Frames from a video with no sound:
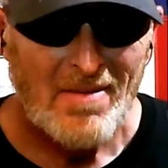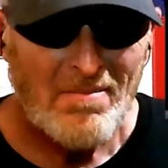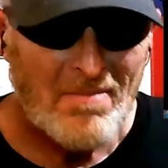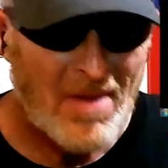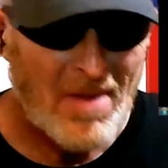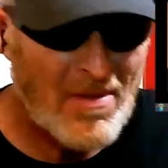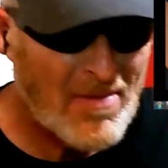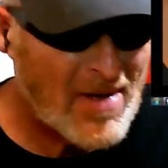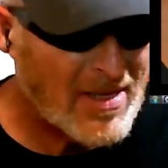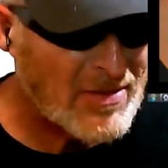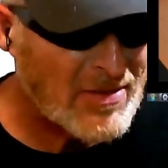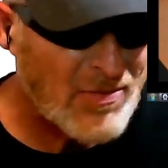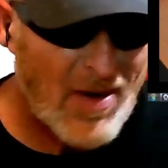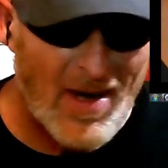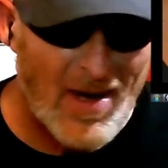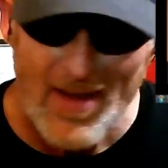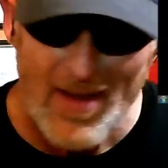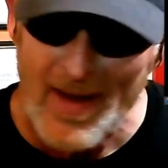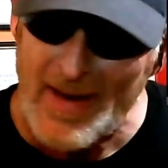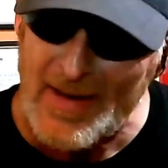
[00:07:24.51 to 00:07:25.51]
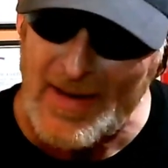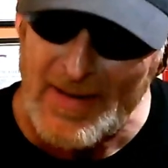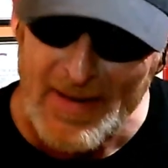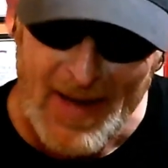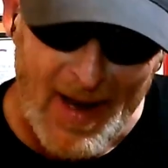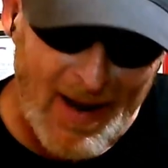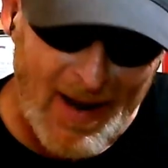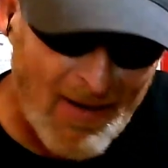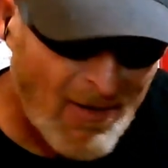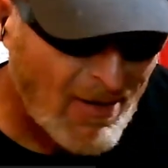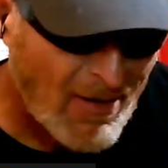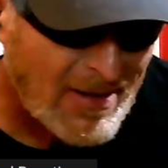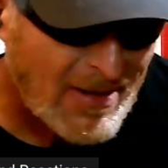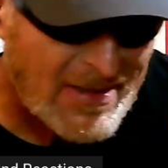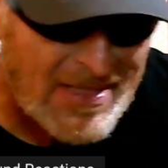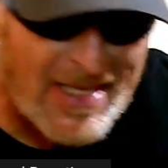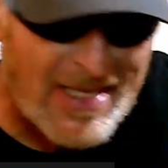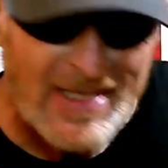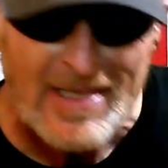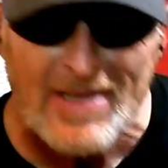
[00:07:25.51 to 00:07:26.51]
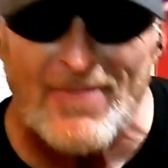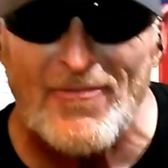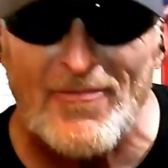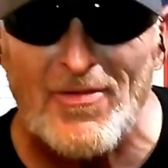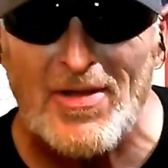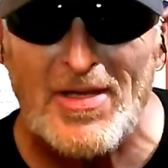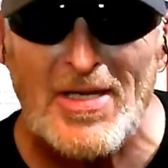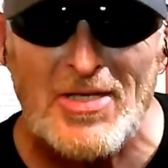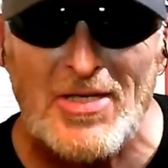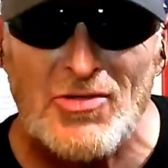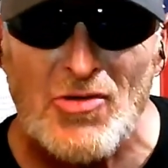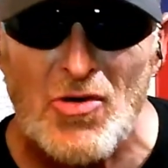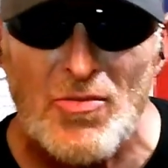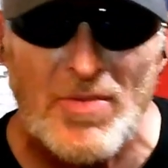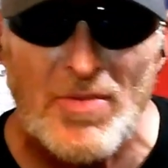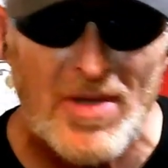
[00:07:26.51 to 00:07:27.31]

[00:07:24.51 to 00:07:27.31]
Maybe that's why they they aren't intended for the intro to